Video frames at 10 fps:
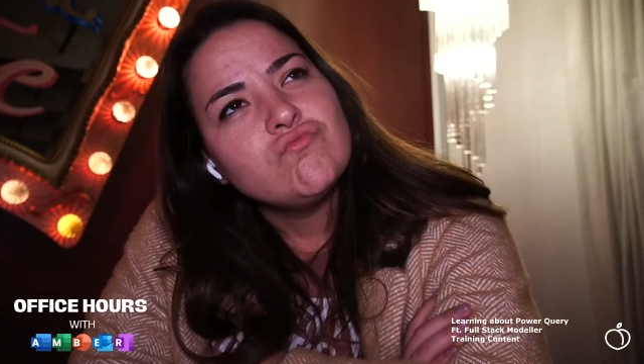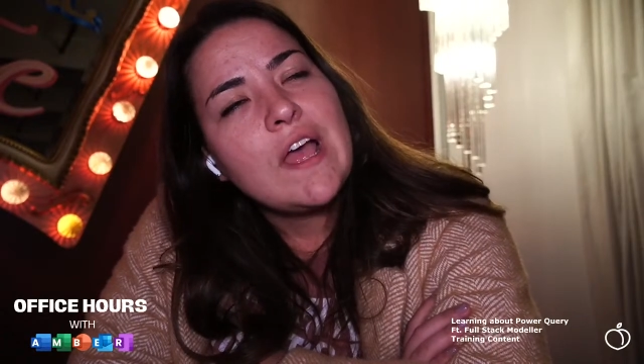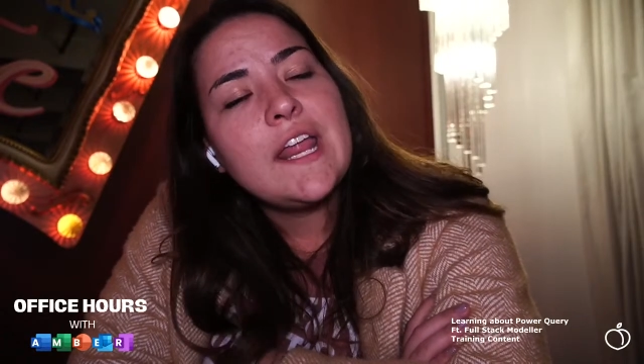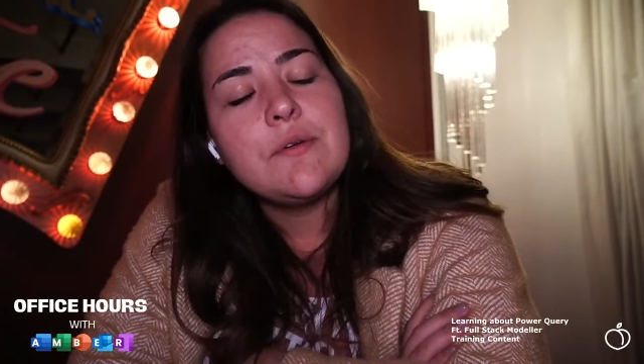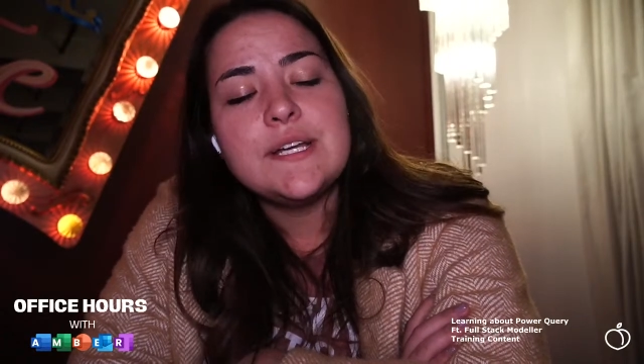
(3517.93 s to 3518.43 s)

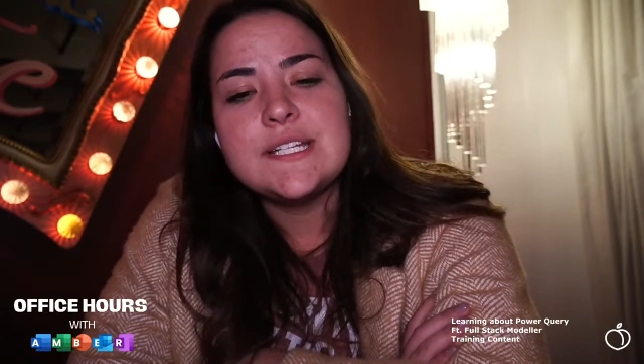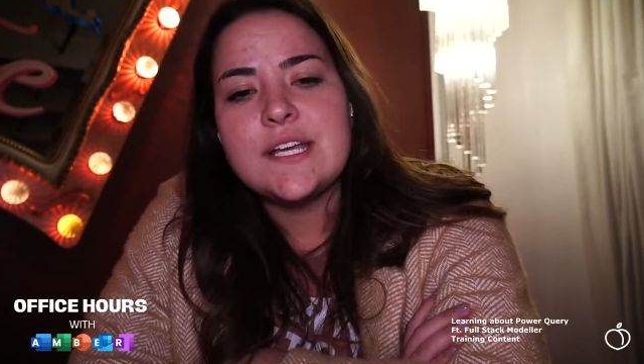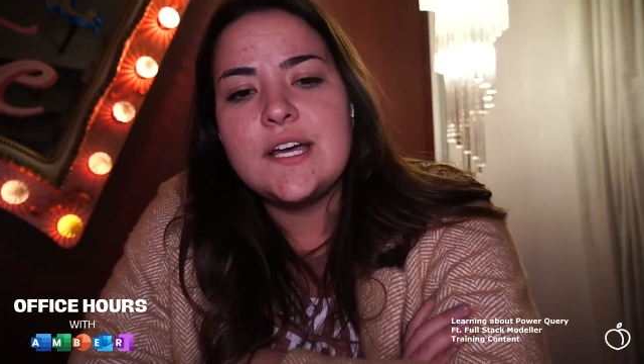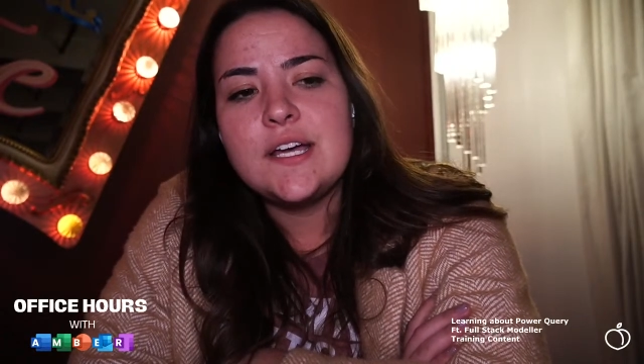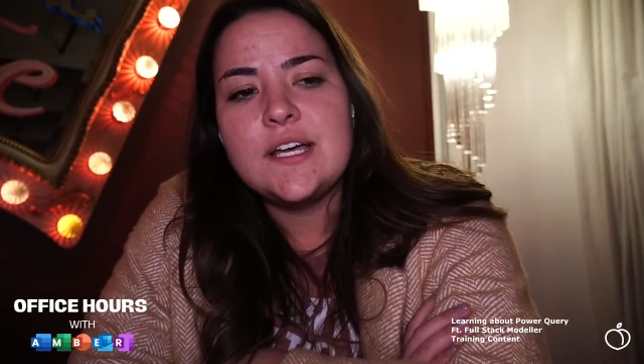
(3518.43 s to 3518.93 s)
Anyways,
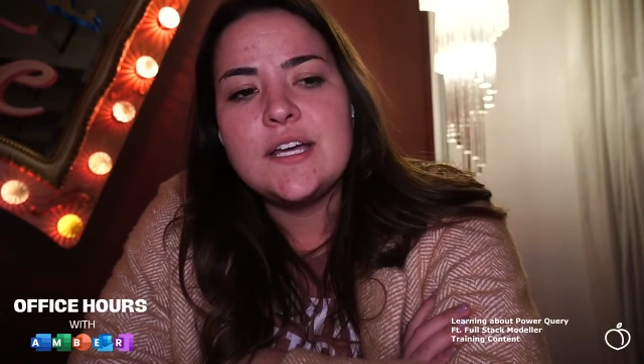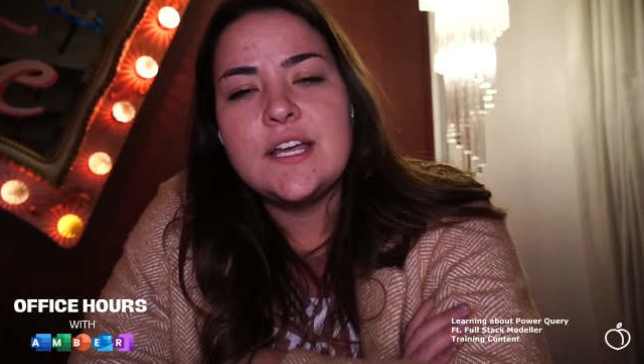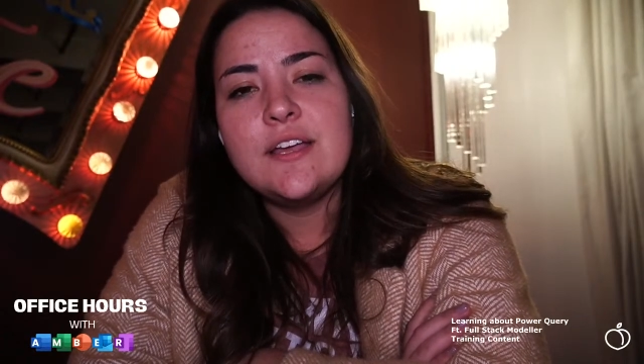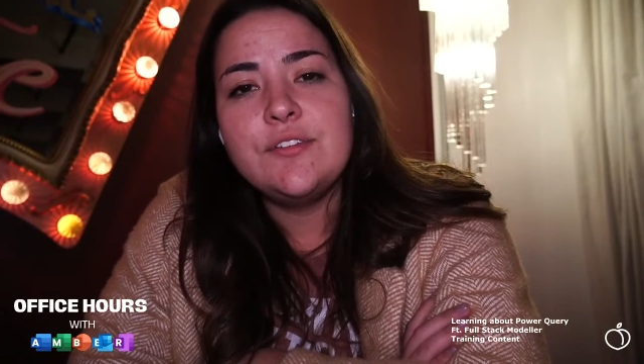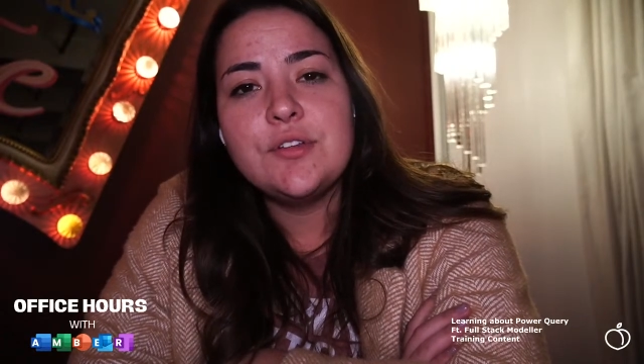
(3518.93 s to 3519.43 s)

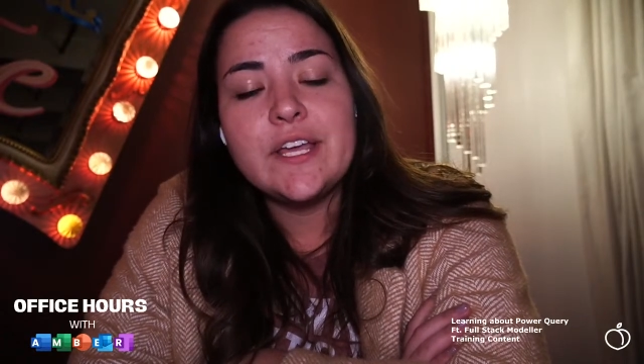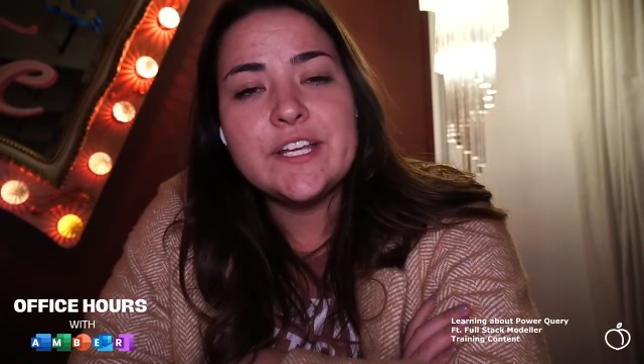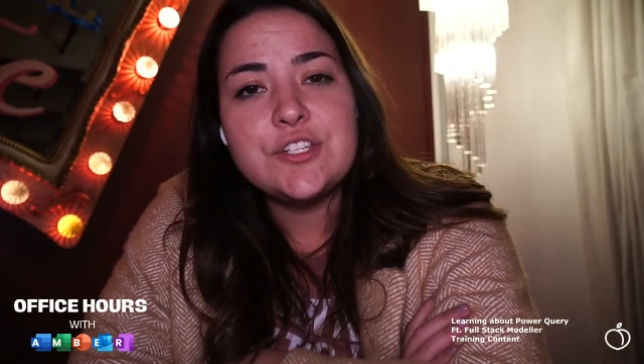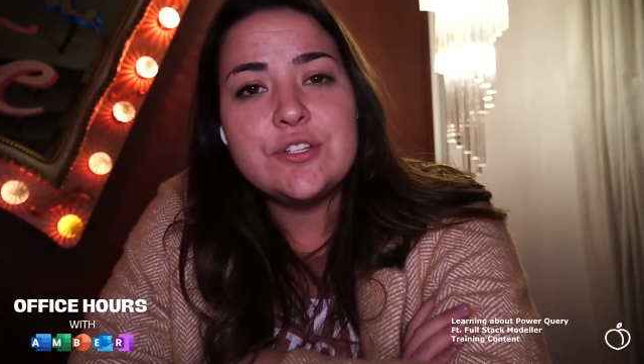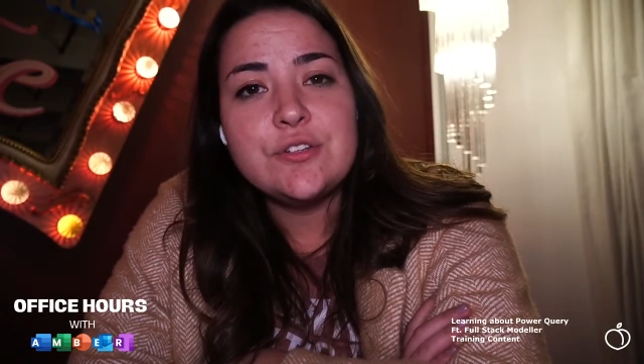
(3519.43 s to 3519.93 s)
if you'd
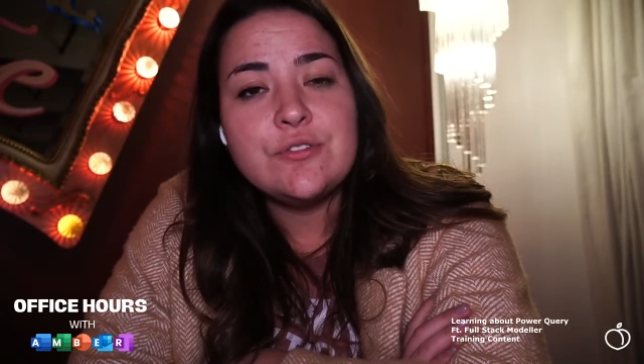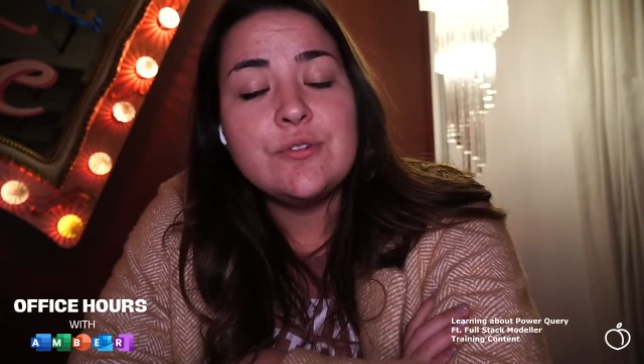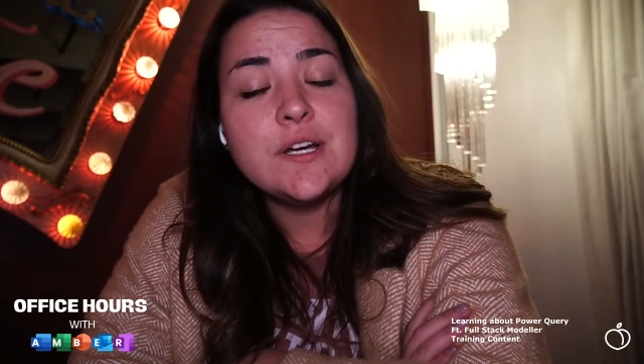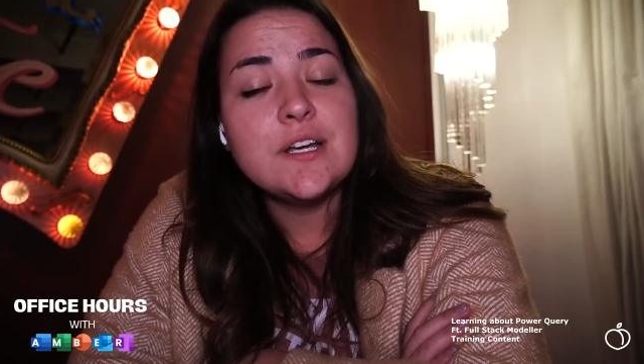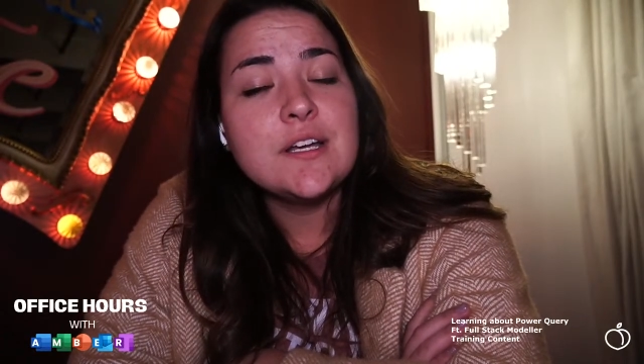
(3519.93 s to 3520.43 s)
like
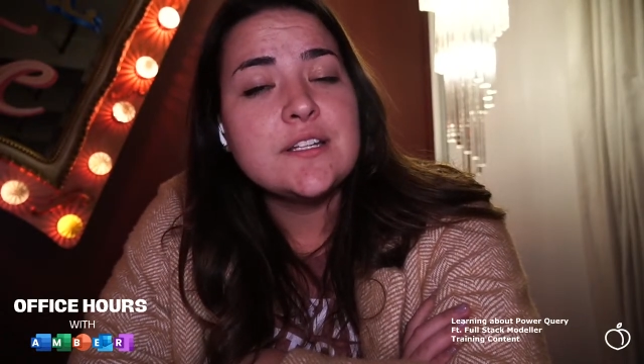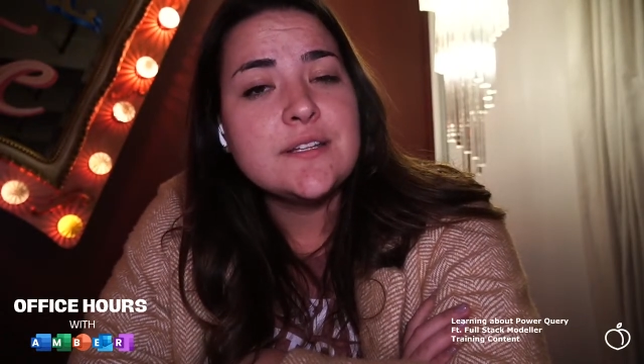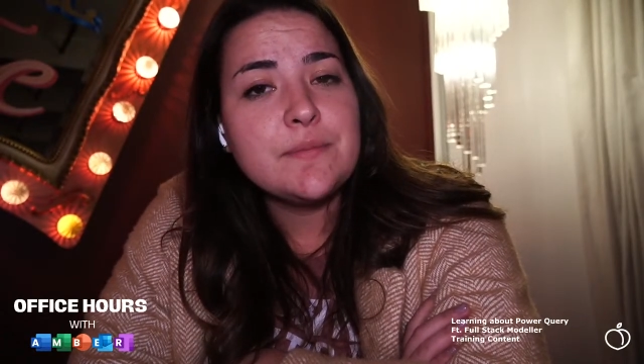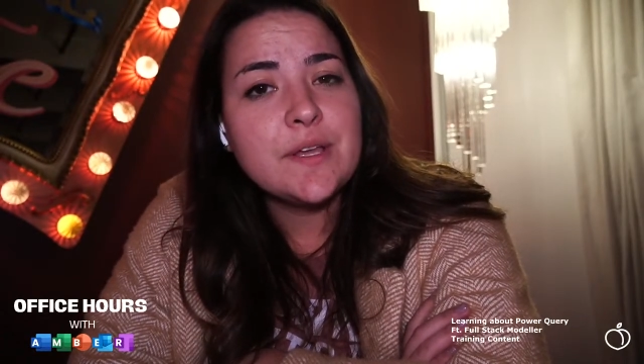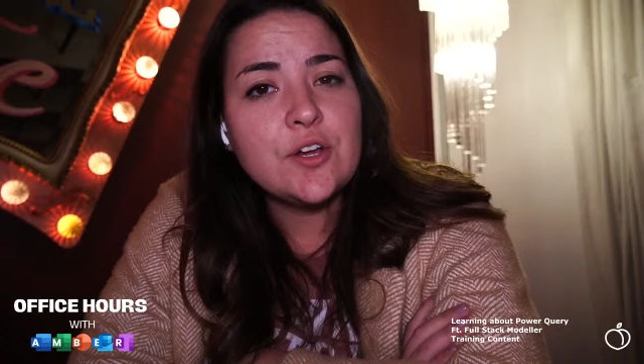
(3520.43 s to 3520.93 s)
to
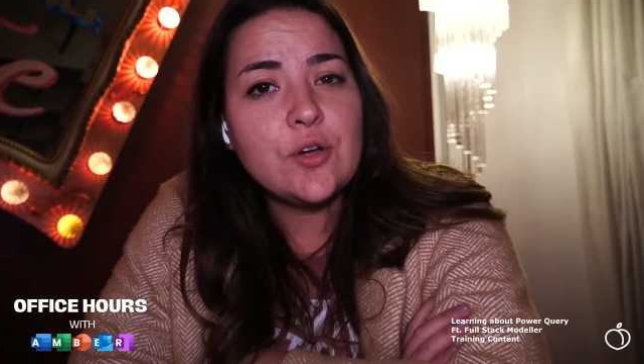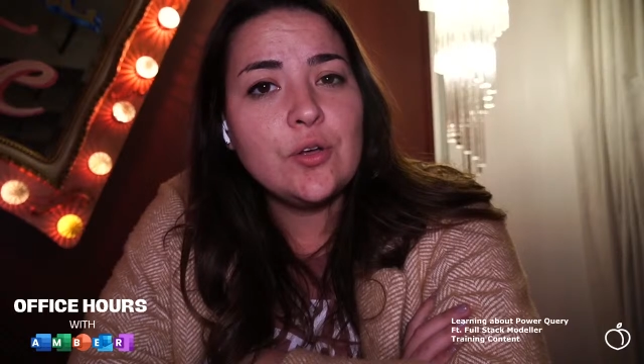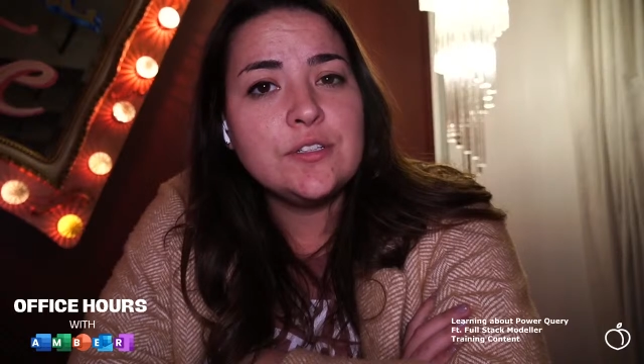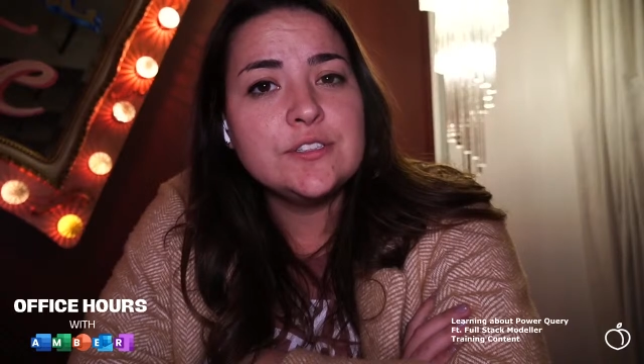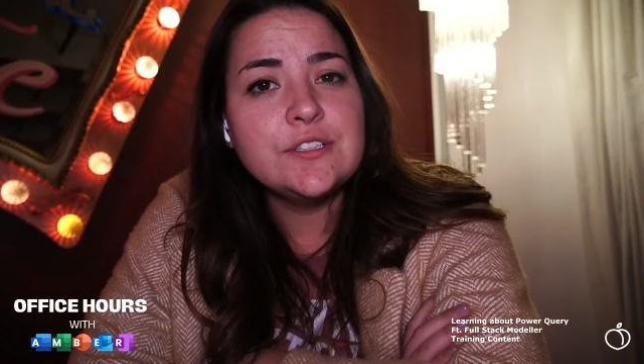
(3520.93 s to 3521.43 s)
submit your
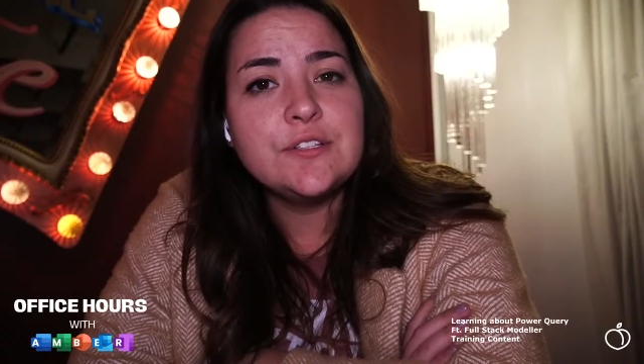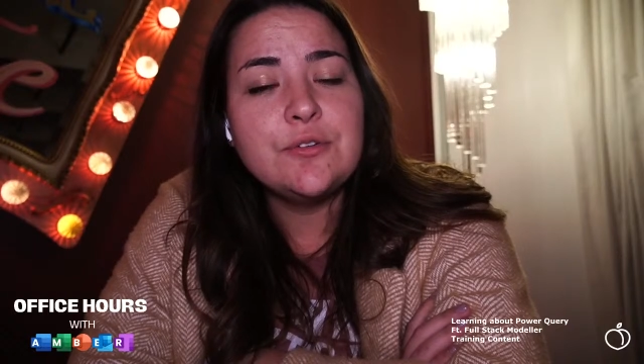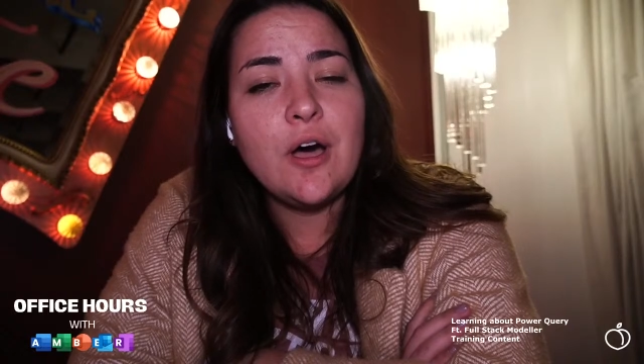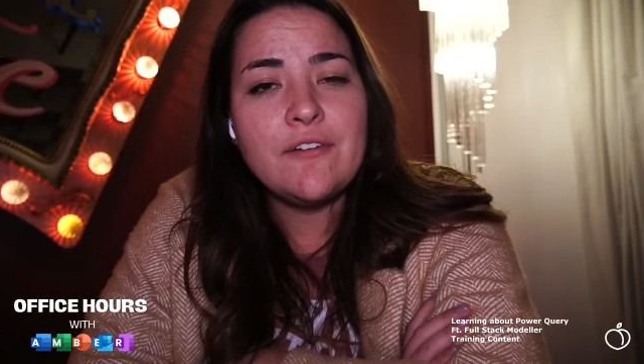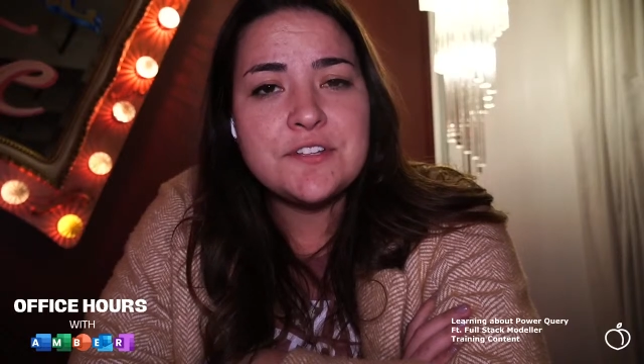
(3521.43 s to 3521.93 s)
goals to
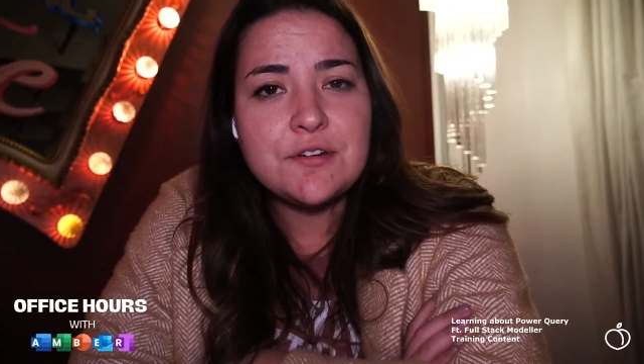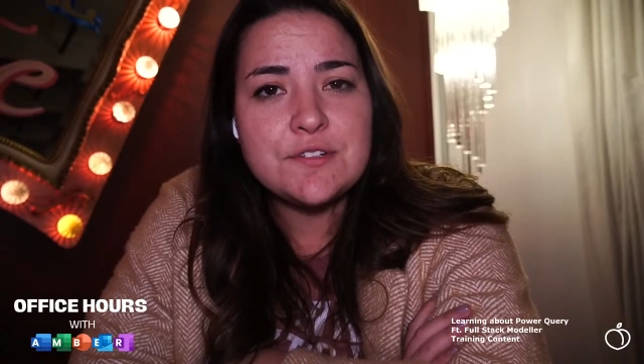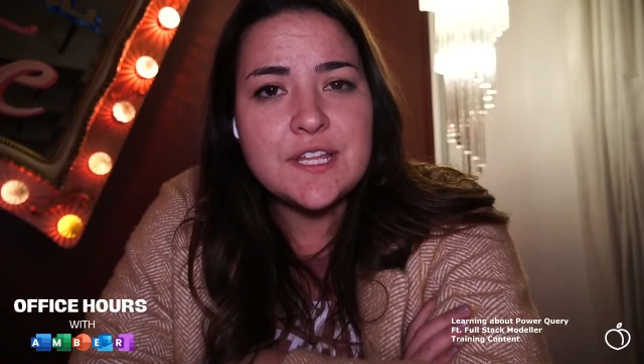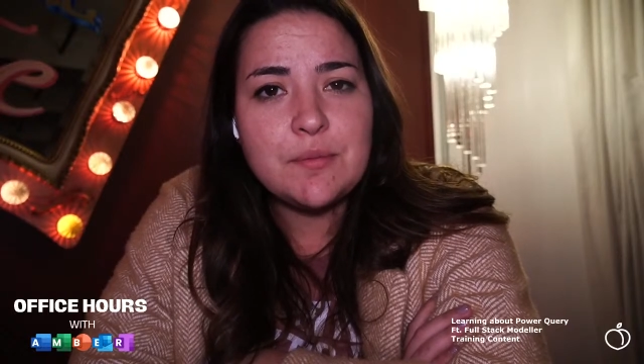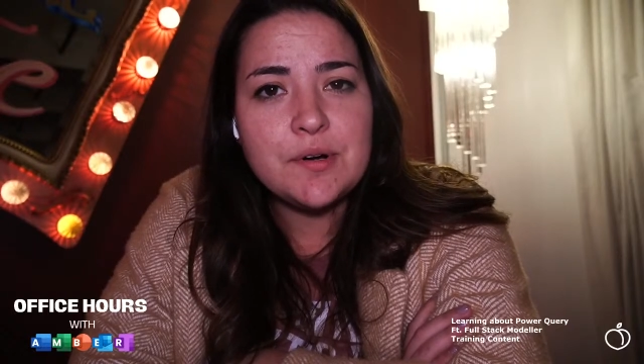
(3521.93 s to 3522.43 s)
Office Hours
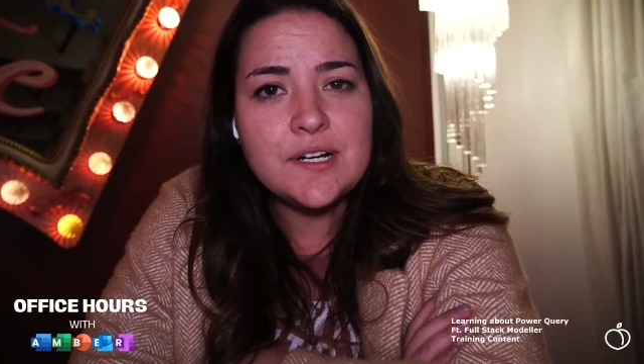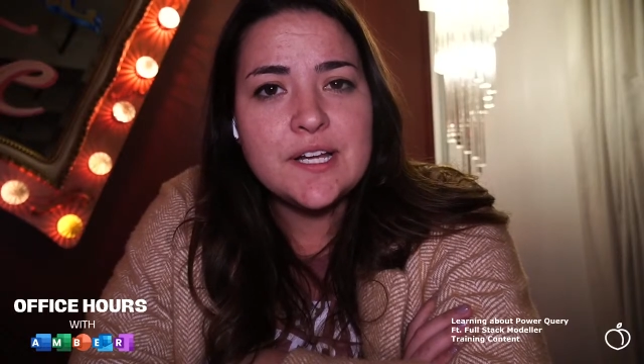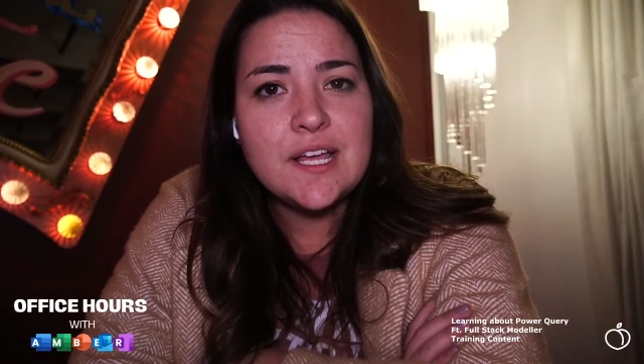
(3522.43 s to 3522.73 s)
with Amber,